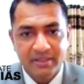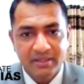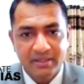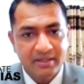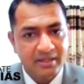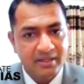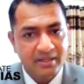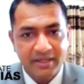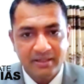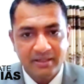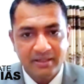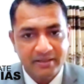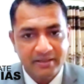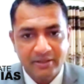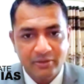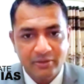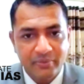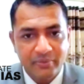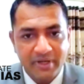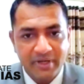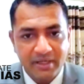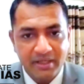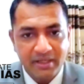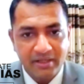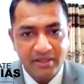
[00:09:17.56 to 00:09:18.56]
There are
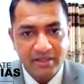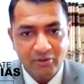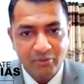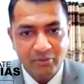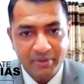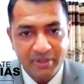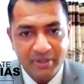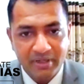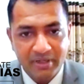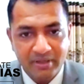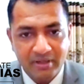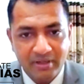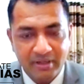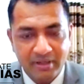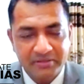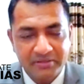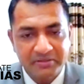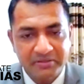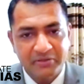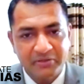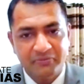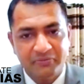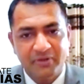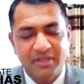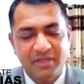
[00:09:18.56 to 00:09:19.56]
20-kilometer runs,
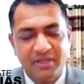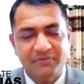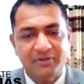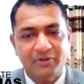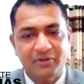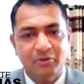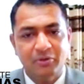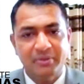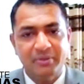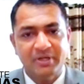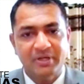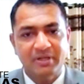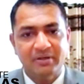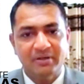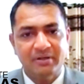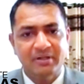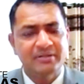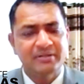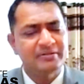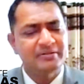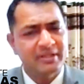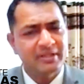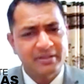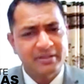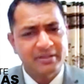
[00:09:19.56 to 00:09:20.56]
there are 5-kilometer
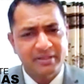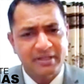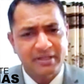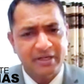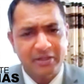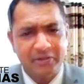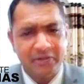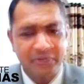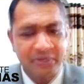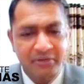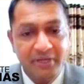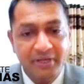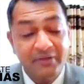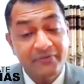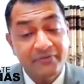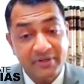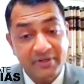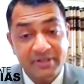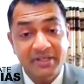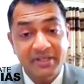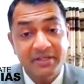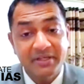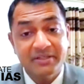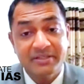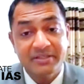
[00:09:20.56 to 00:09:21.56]
runs, then
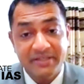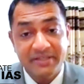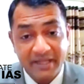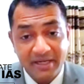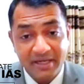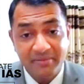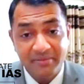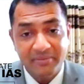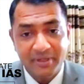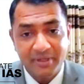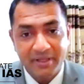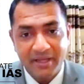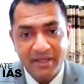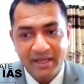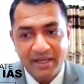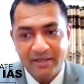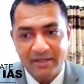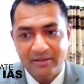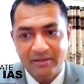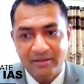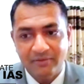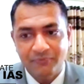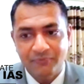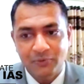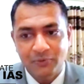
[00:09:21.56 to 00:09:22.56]
everything is timed.
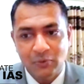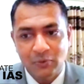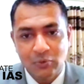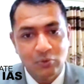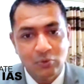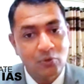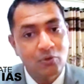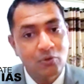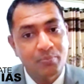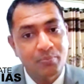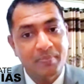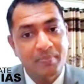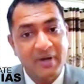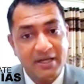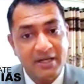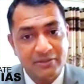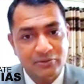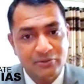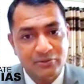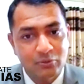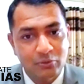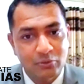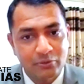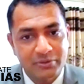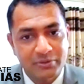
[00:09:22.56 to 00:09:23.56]
And if you don't pass
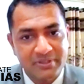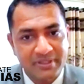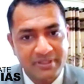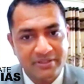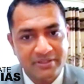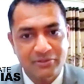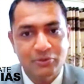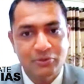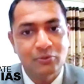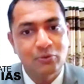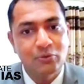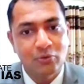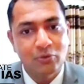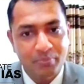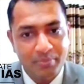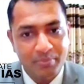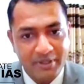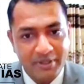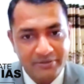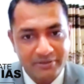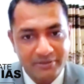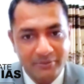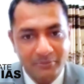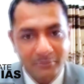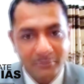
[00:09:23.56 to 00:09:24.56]
those tests, you don't
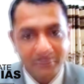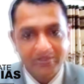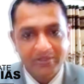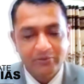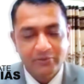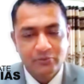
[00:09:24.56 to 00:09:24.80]
pass out.